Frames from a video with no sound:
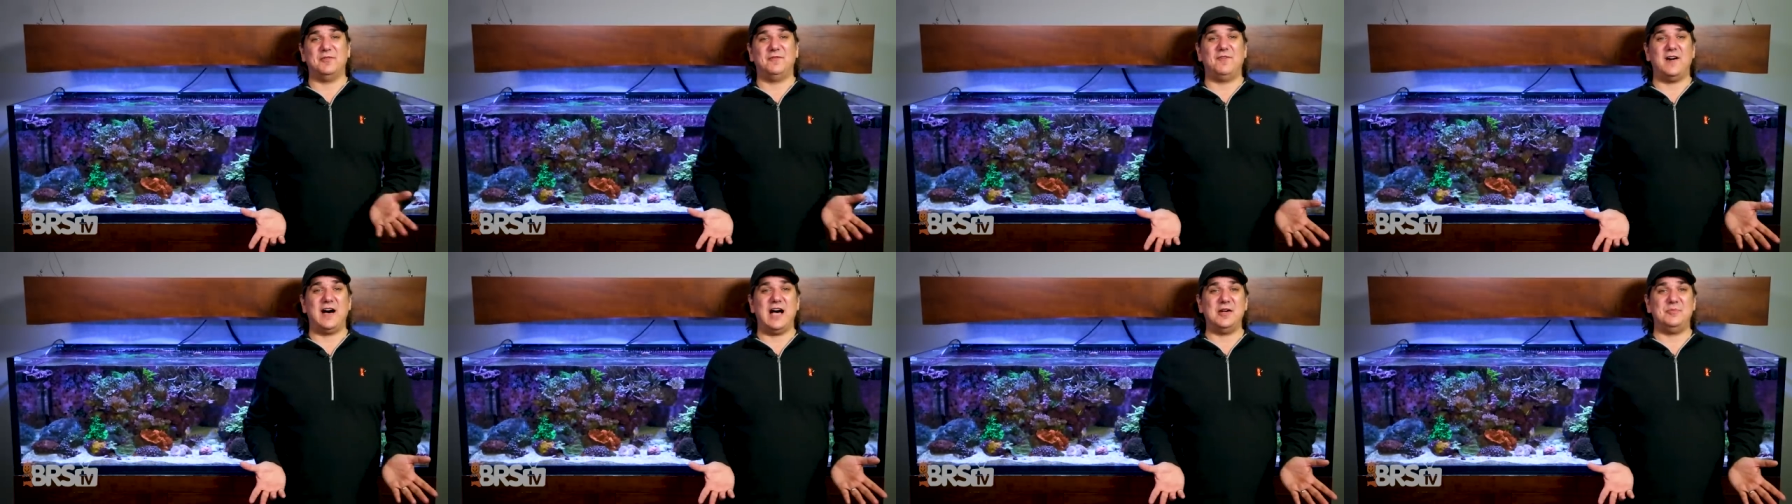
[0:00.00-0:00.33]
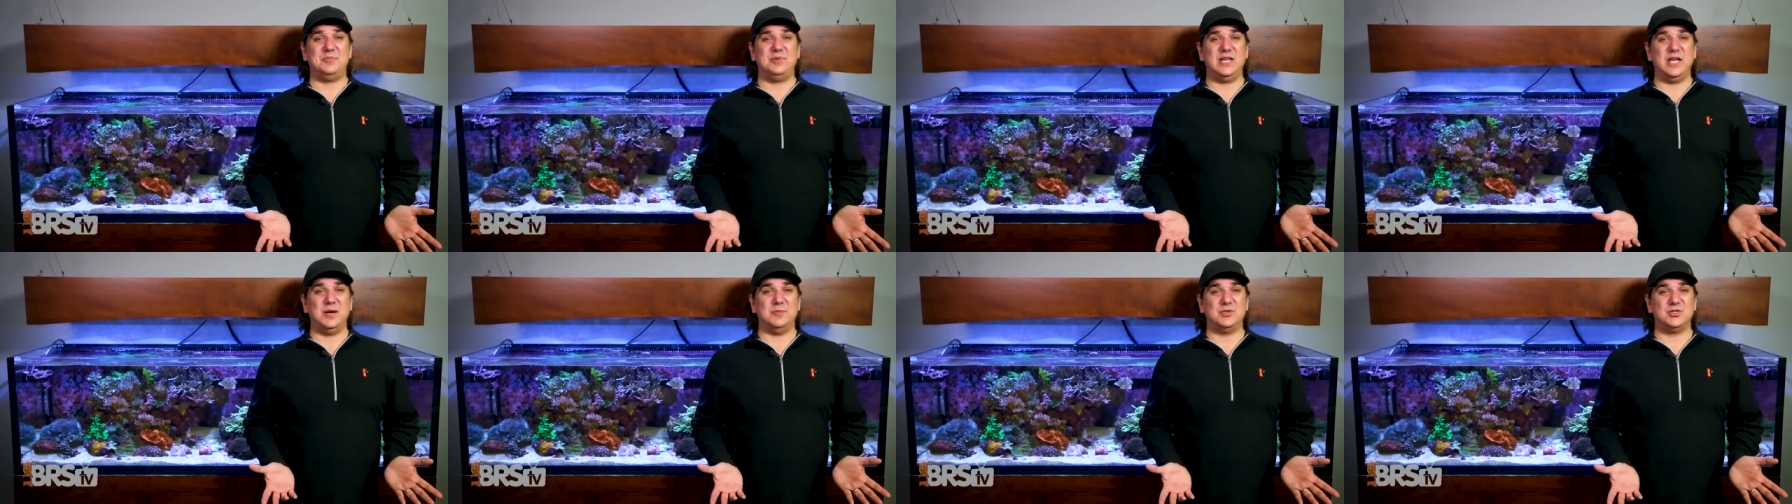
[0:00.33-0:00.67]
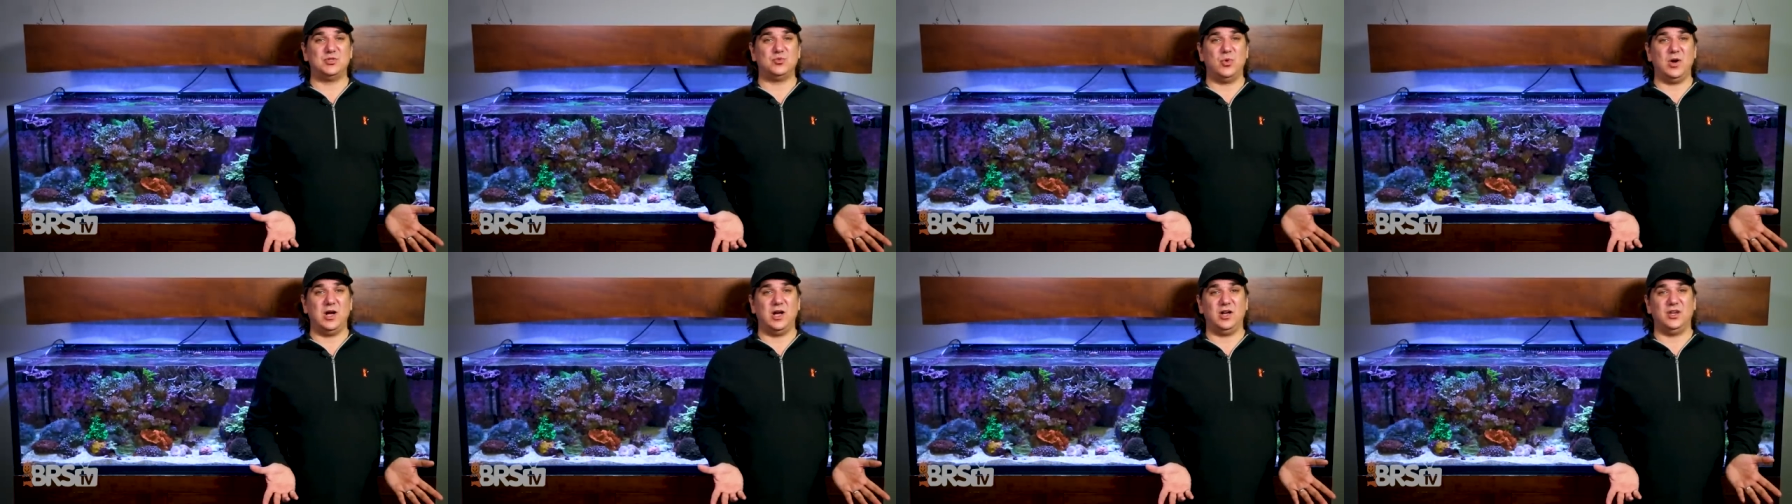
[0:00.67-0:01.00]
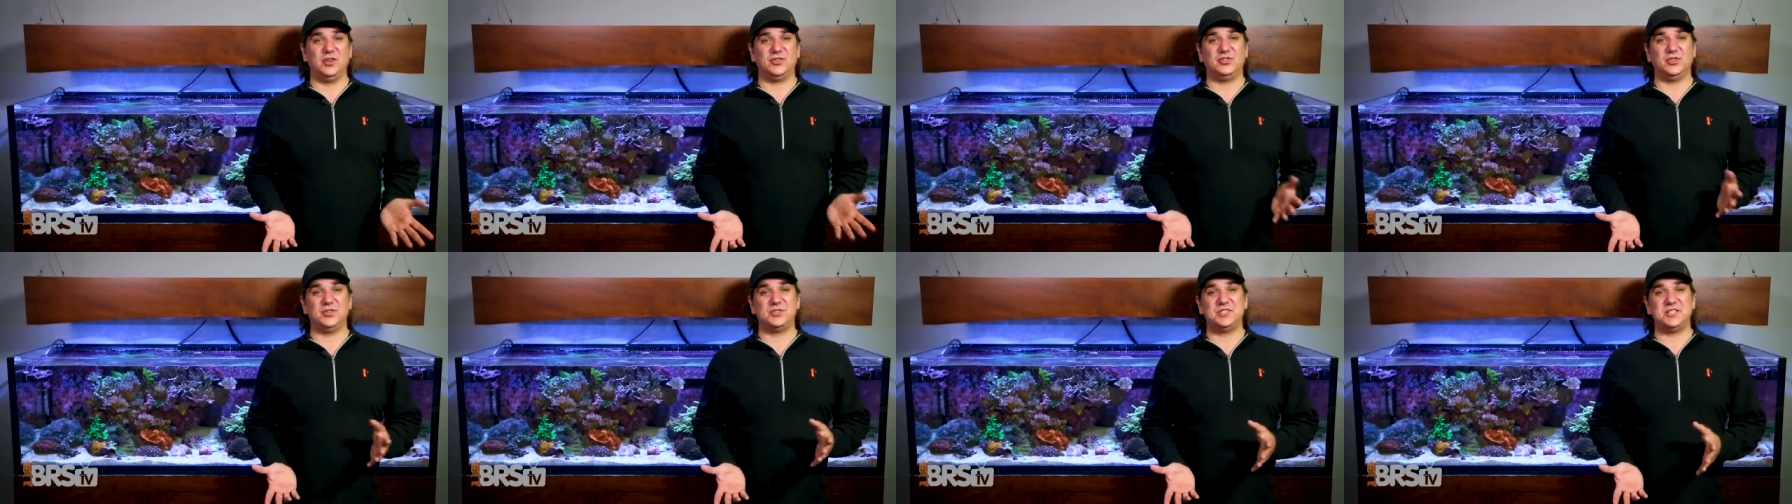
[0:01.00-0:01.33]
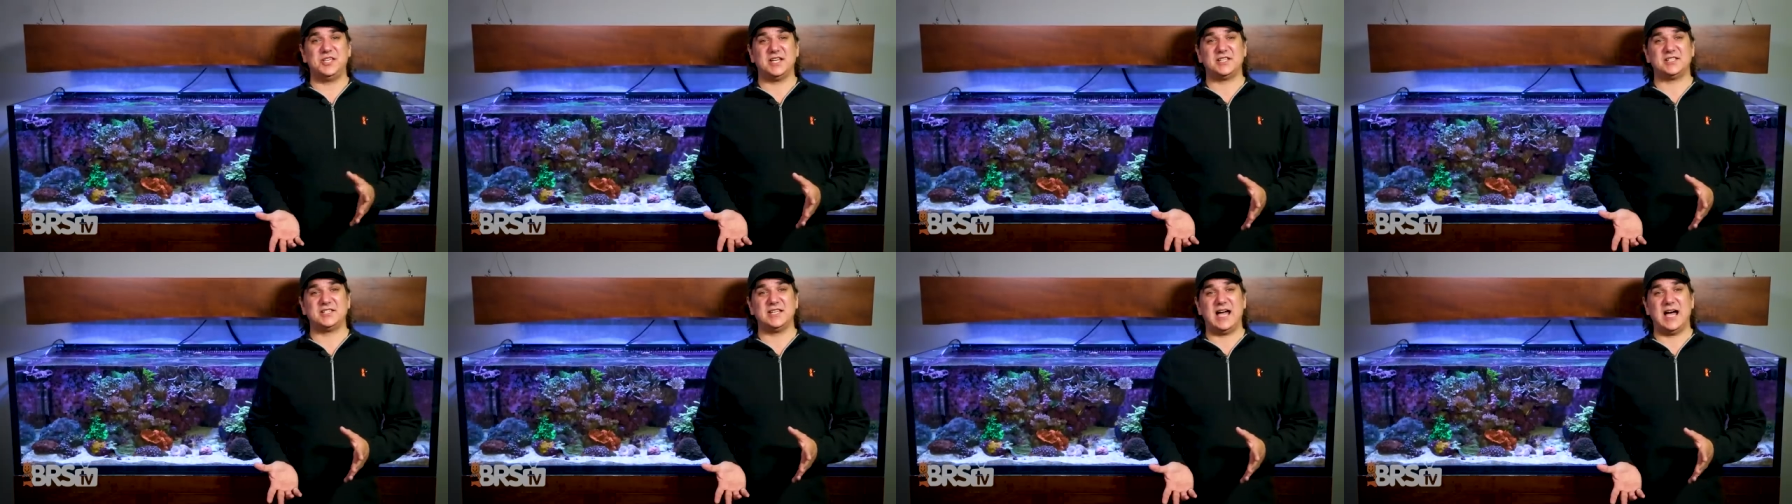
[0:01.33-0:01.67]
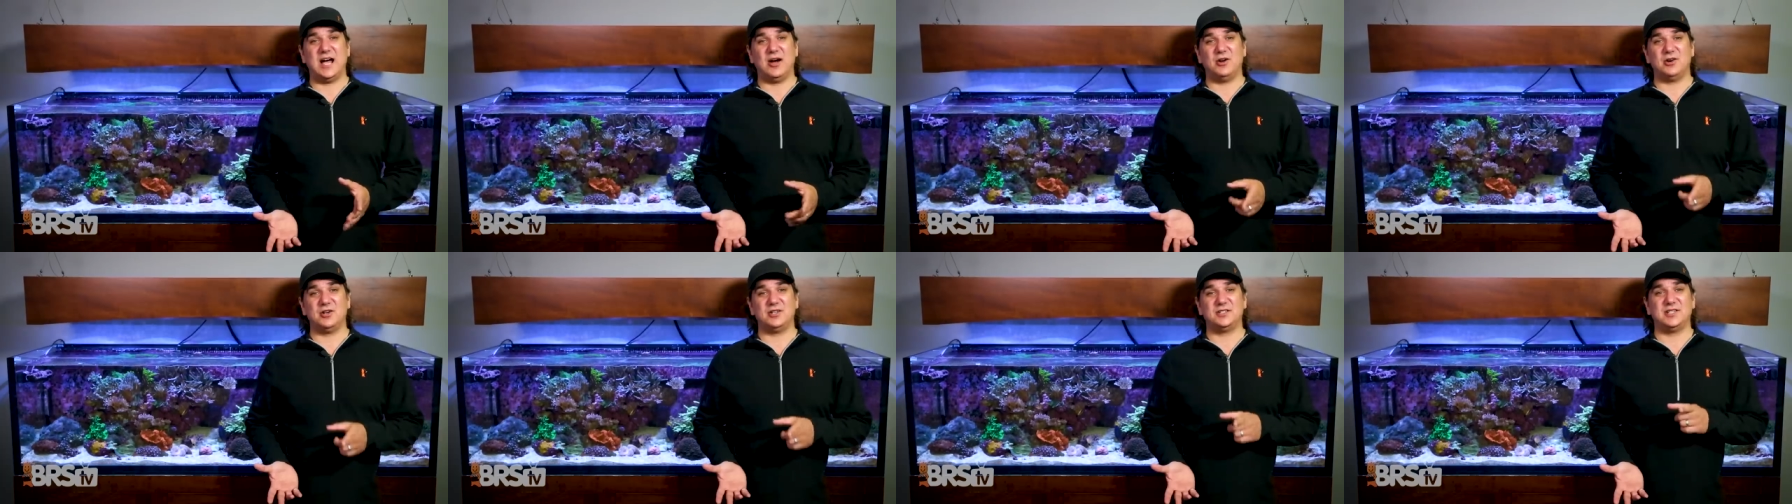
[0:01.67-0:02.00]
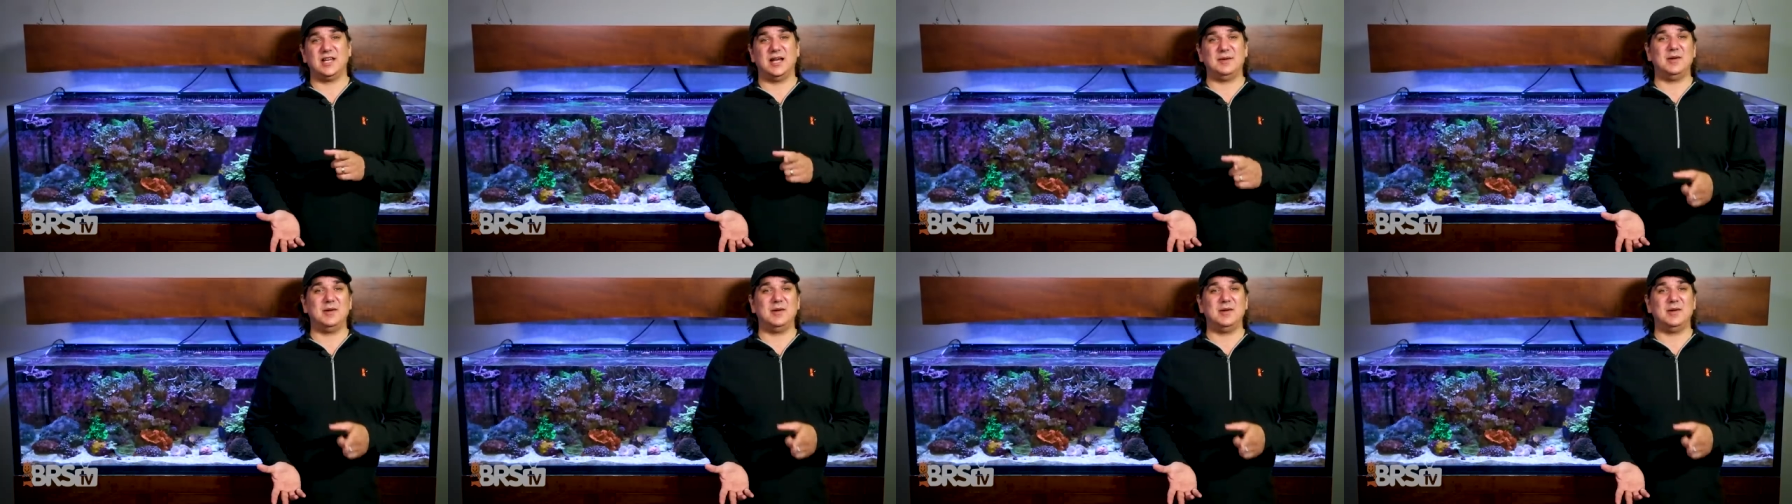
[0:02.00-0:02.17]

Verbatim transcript: five P M as well, so six hours.